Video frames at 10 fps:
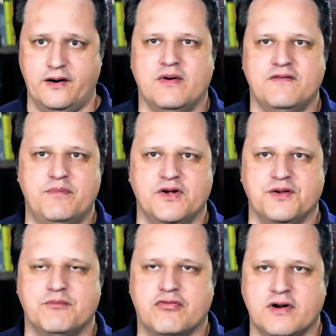We've built
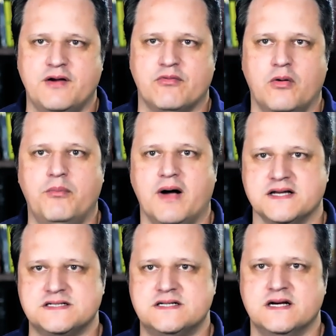a pretty
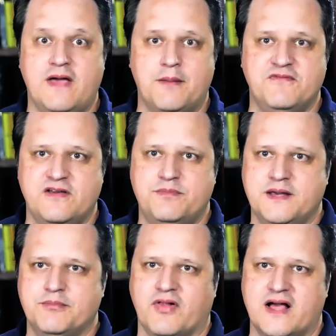robust
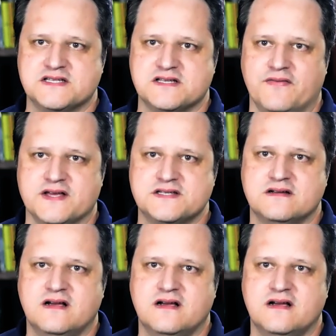MVP plus on this.